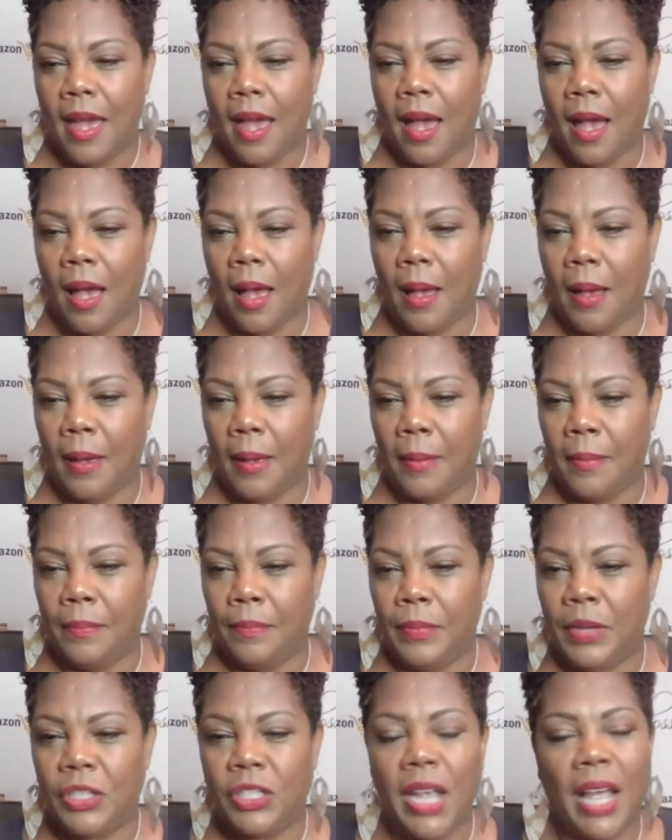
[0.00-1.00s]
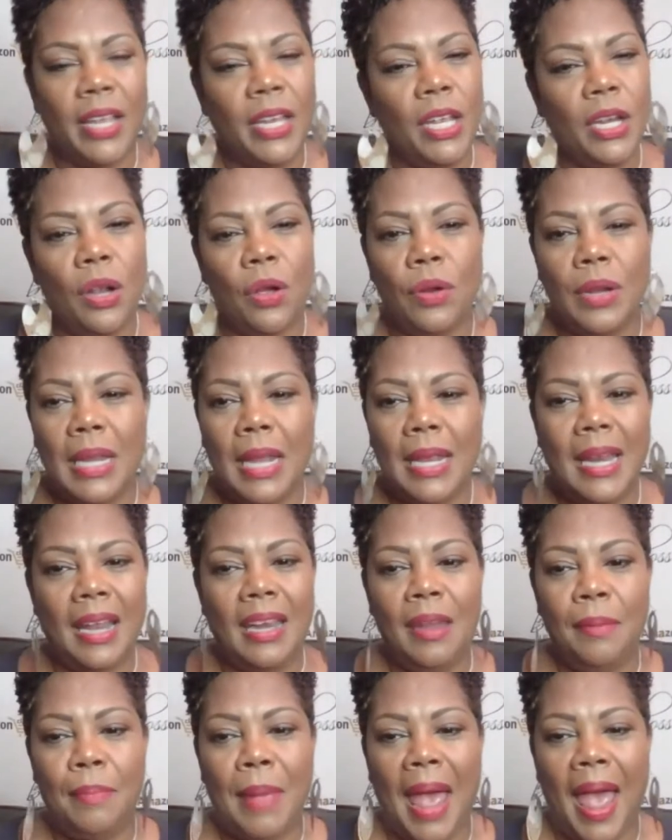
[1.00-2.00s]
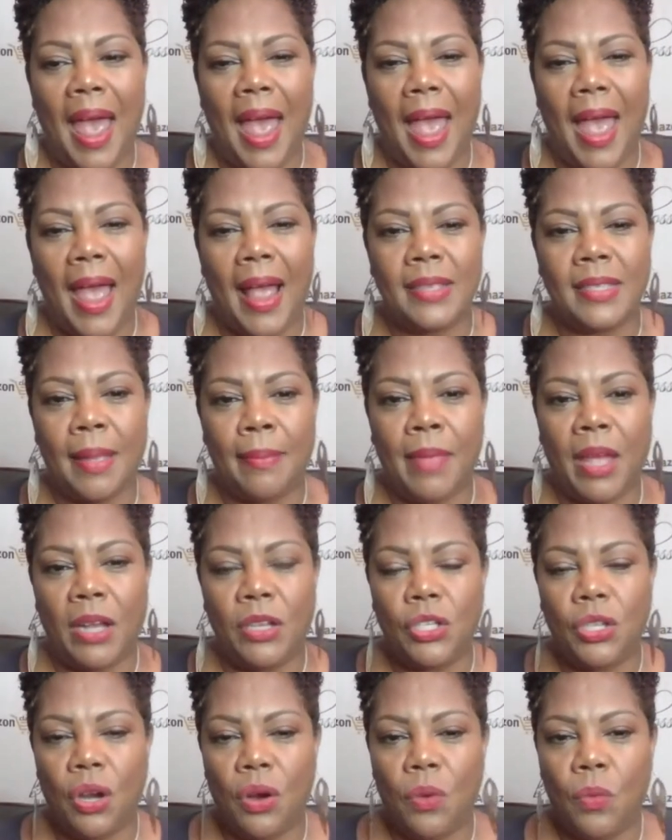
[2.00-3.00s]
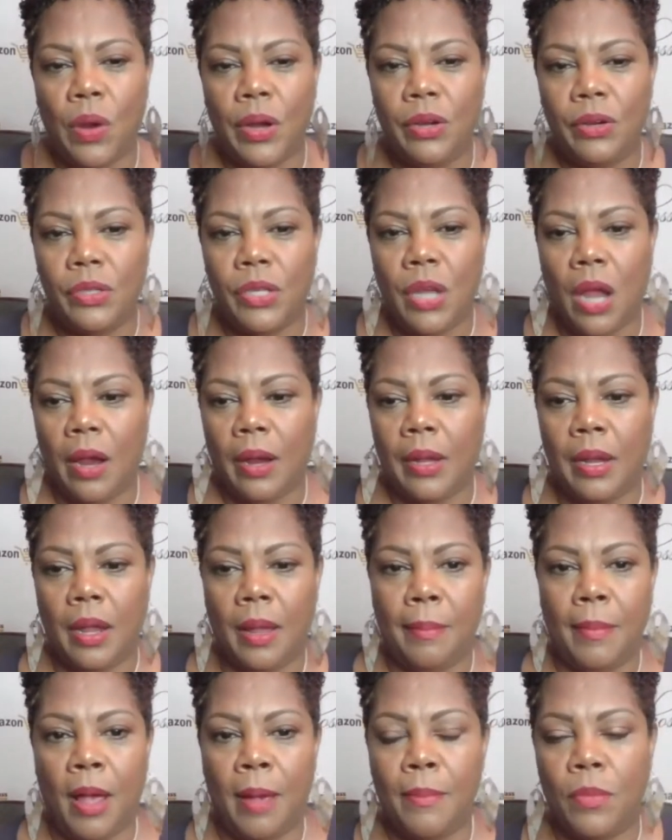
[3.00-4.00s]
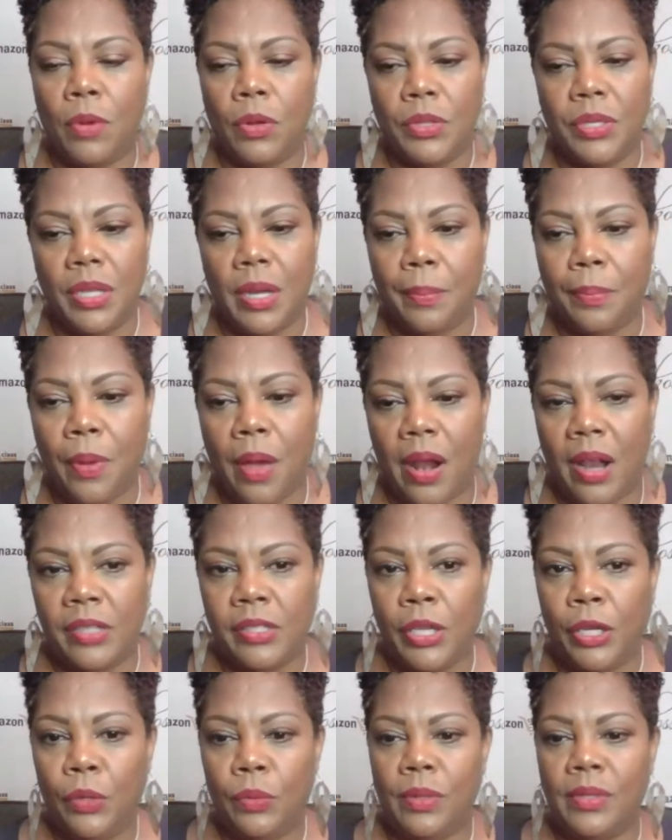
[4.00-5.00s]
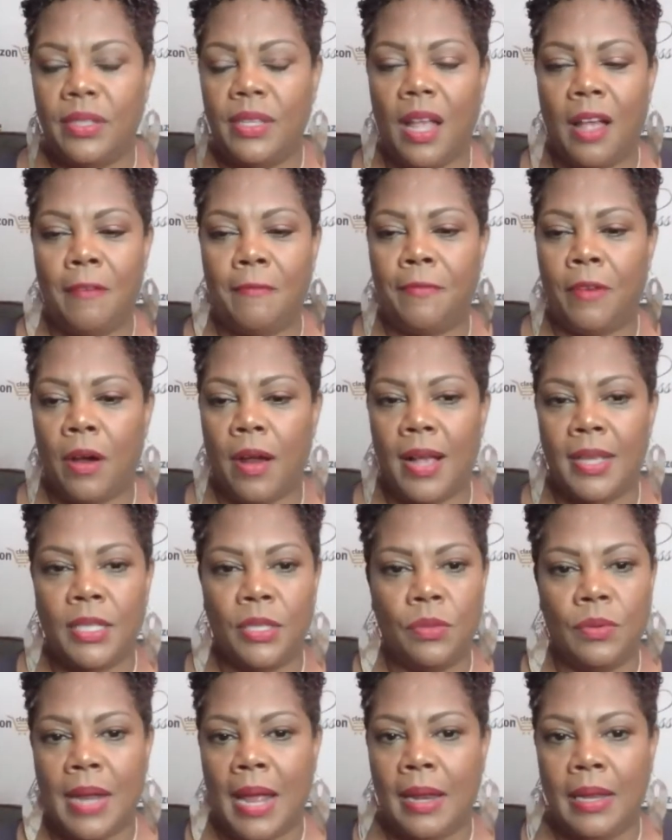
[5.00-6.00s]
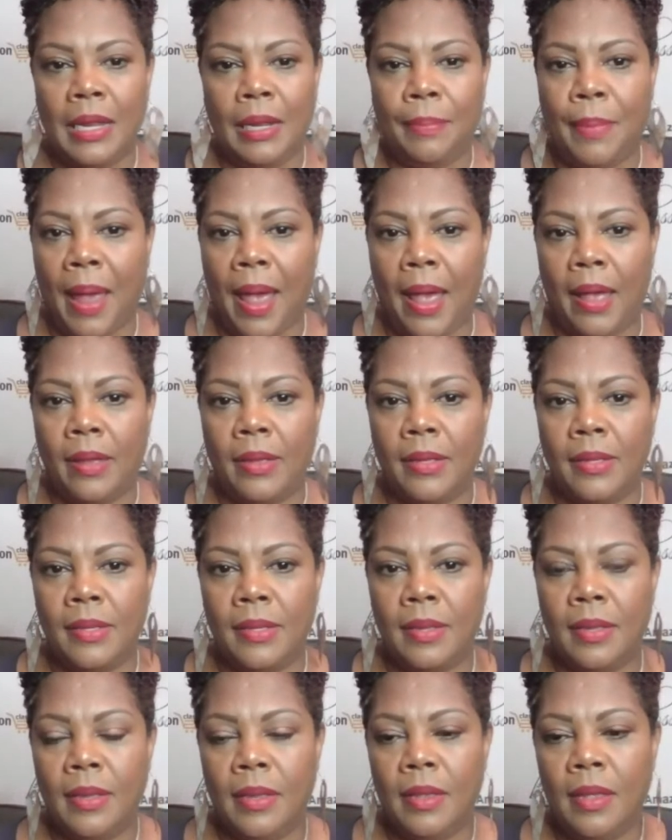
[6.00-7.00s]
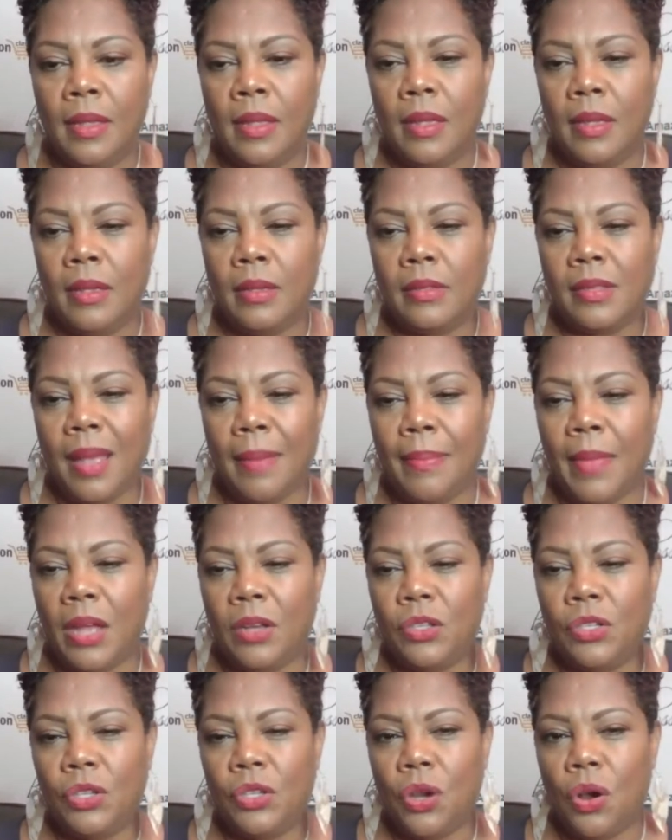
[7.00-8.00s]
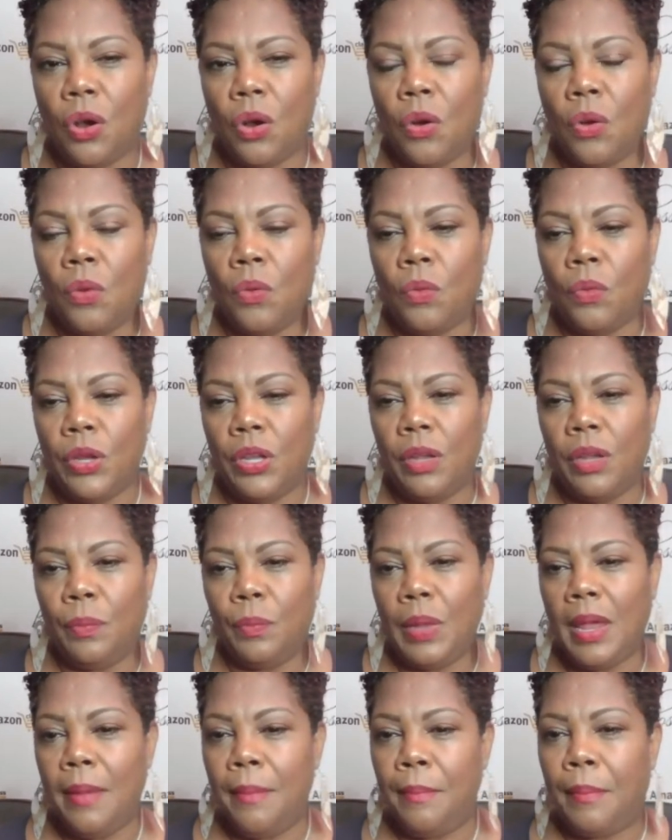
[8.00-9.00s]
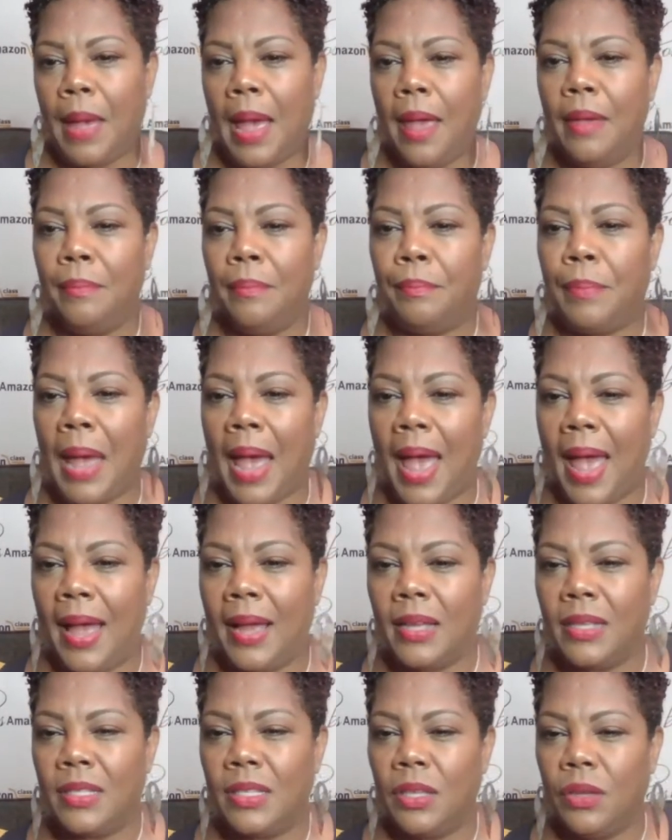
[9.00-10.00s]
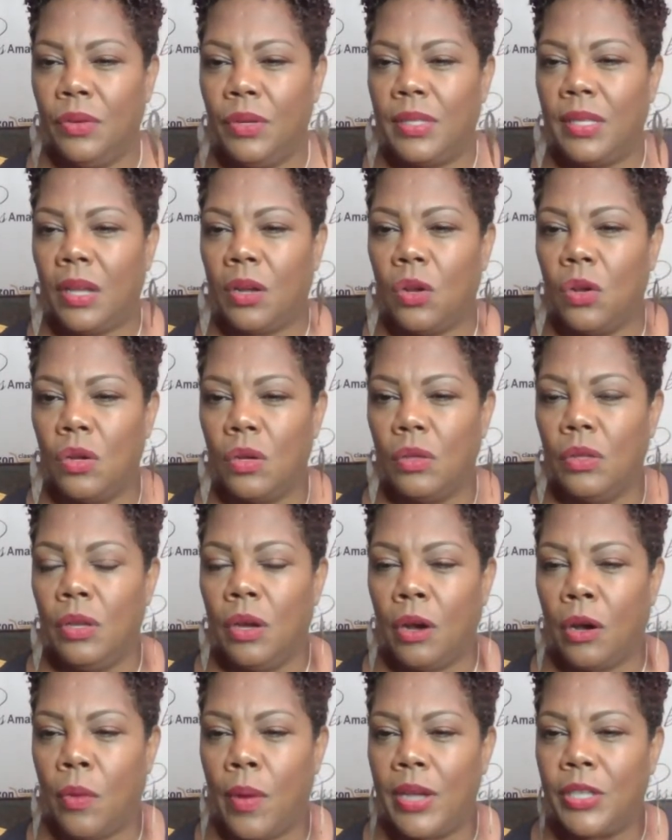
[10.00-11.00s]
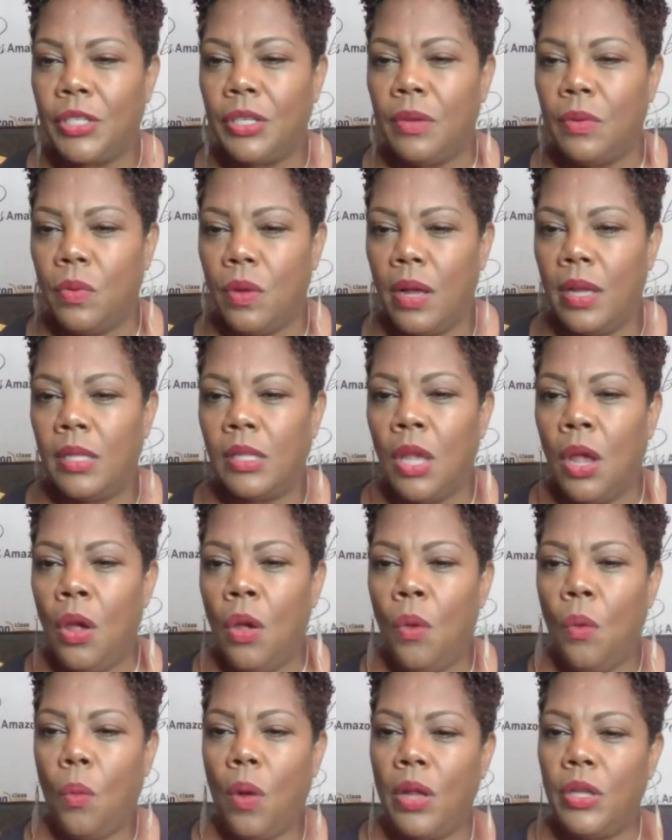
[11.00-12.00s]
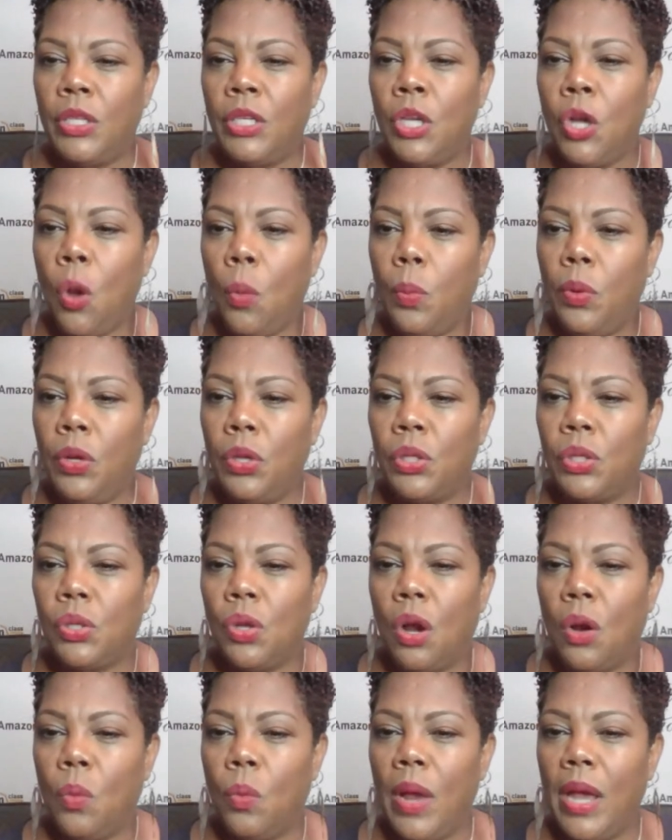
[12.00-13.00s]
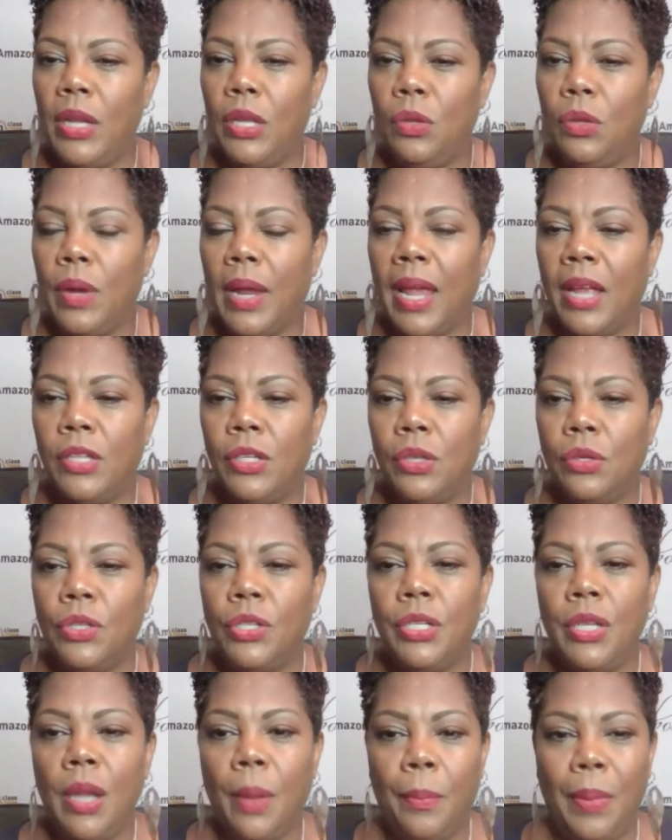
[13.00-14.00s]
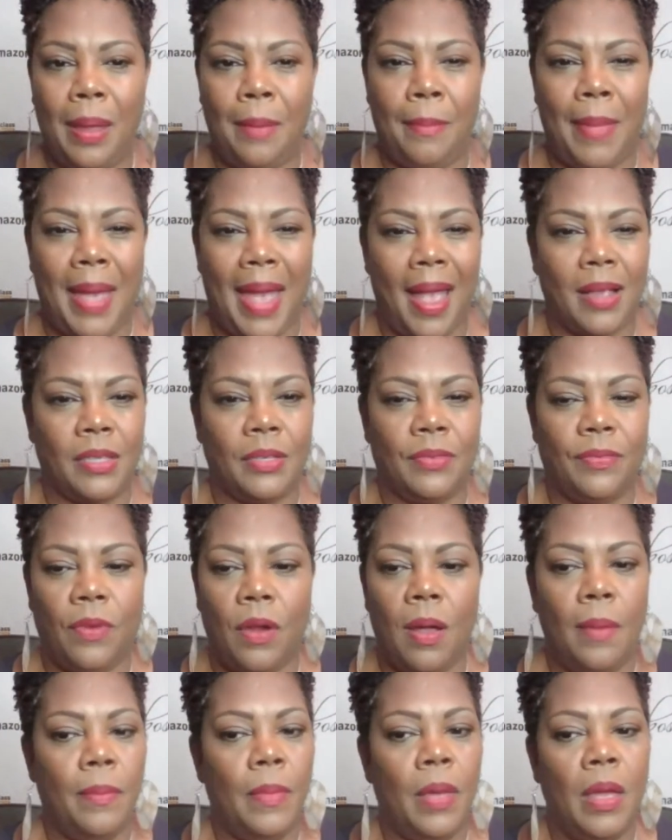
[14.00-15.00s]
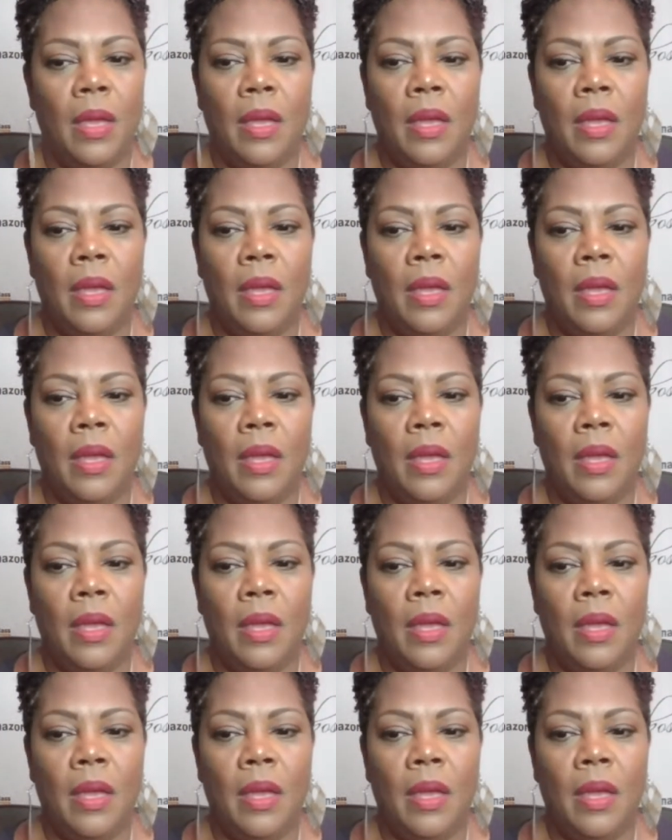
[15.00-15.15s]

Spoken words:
Michelle, you don't need any bags. I'm not sure what you're talking about. Most of the products that you will sell for us do not need bags. So I'm not sure what do you mean by bags. So you said your question was, once you open your store, where do you get your shipping bags from?